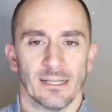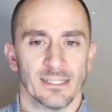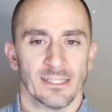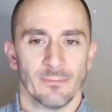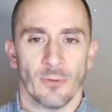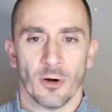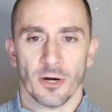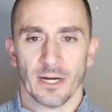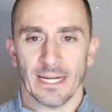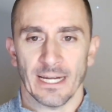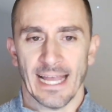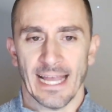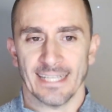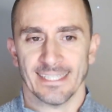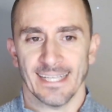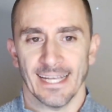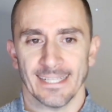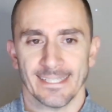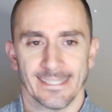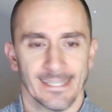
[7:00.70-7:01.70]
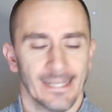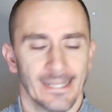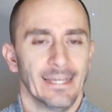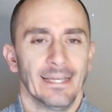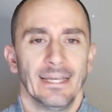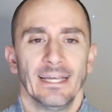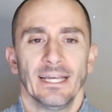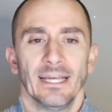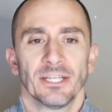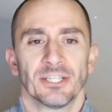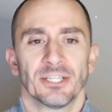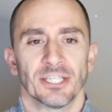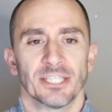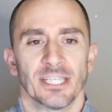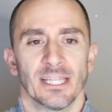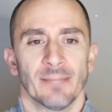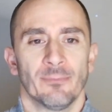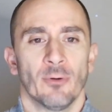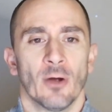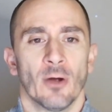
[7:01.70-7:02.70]
and marketing assets, just to
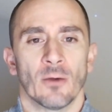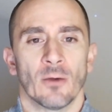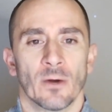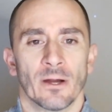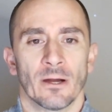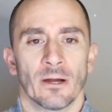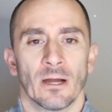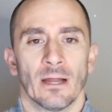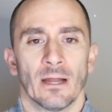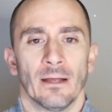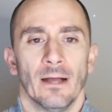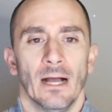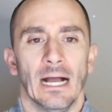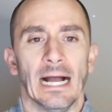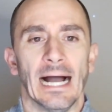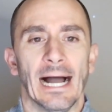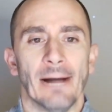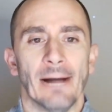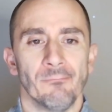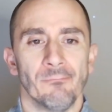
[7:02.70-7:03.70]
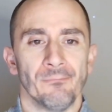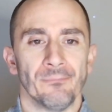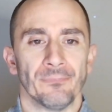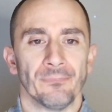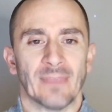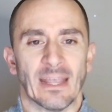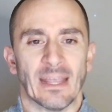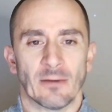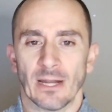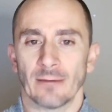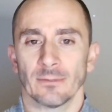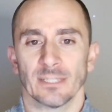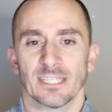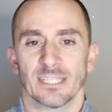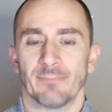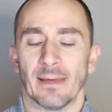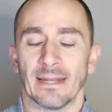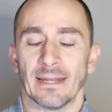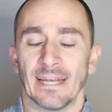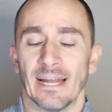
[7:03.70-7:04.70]
the point where they weren't able to
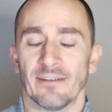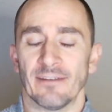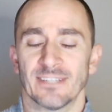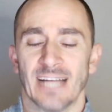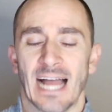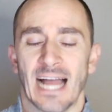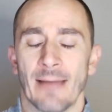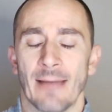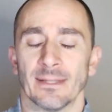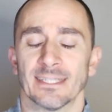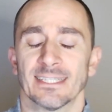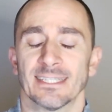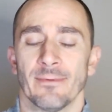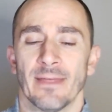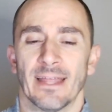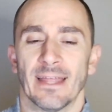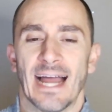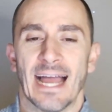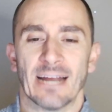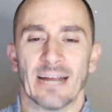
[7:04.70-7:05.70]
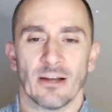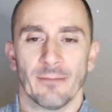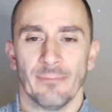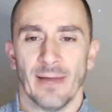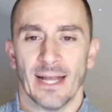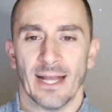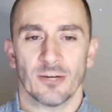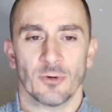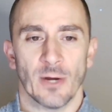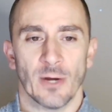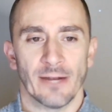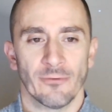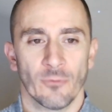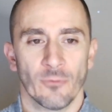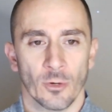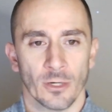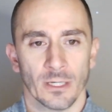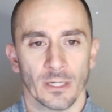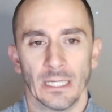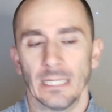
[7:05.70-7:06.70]
spend enough time on some of that higher impact creative
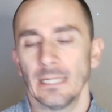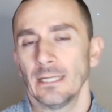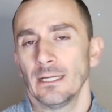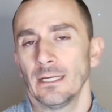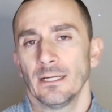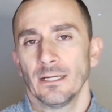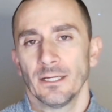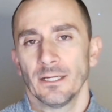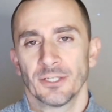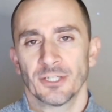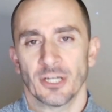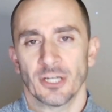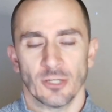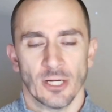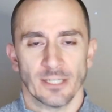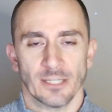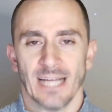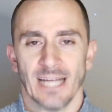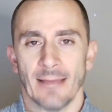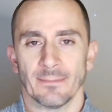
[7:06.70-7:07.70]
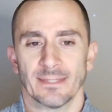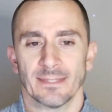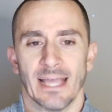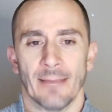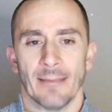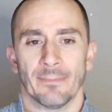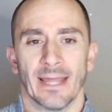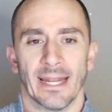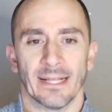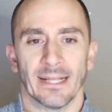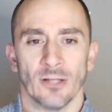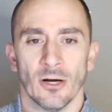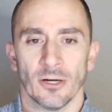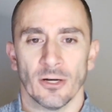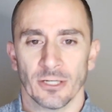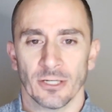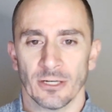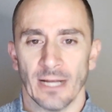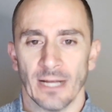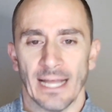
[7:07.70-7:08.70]
work. Turnaround times kept getting
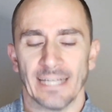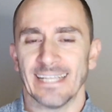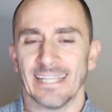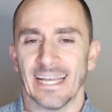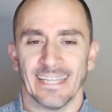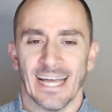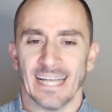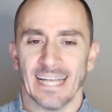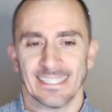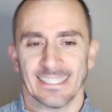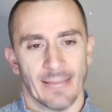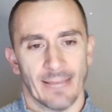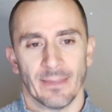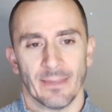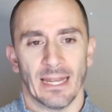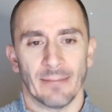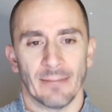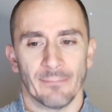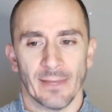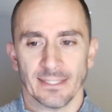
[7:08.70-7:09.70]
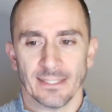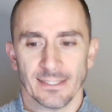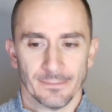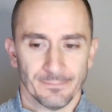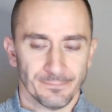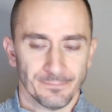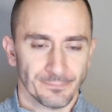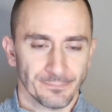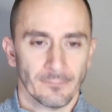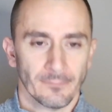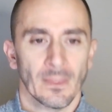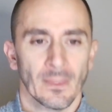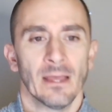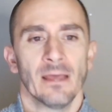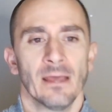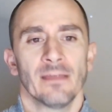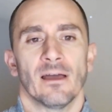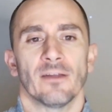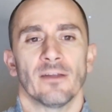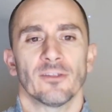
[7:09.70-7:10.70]
longer and deadlines kept getting missed.
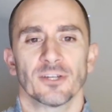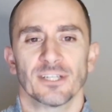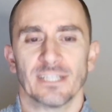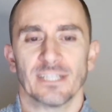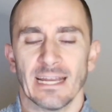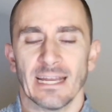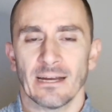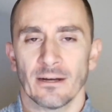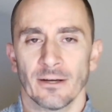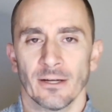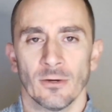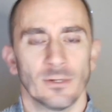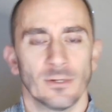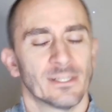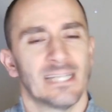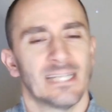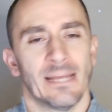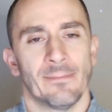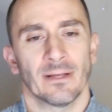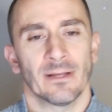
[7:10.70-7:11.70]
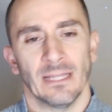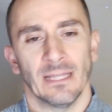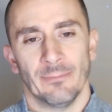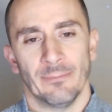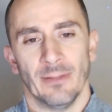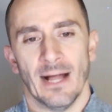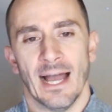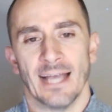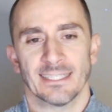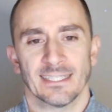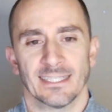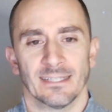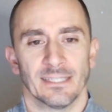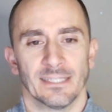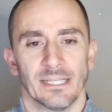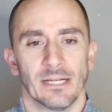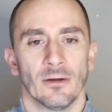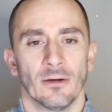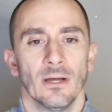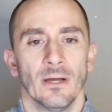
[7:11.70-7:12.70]
The other scenario typically applies
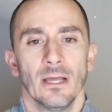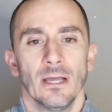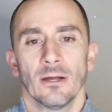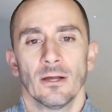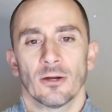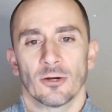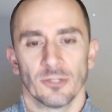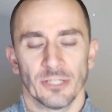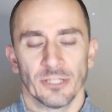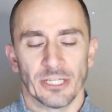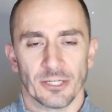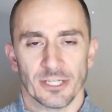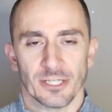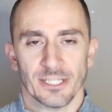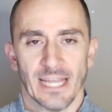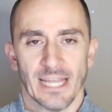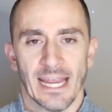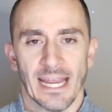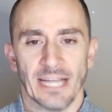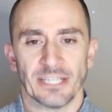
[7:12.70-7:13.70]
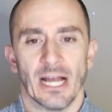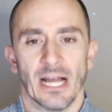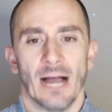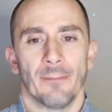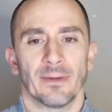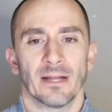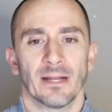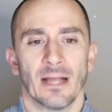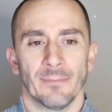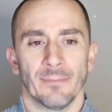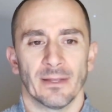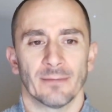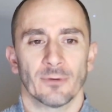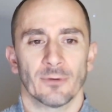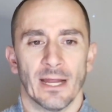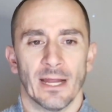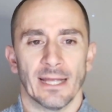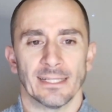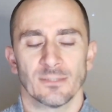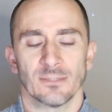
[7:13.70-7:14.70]
to earlier stage up and coming
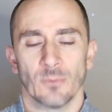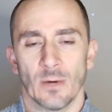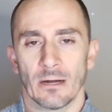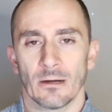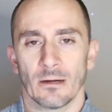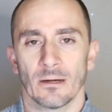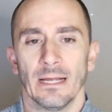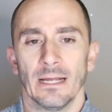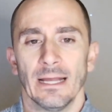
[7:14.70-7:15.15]
brands where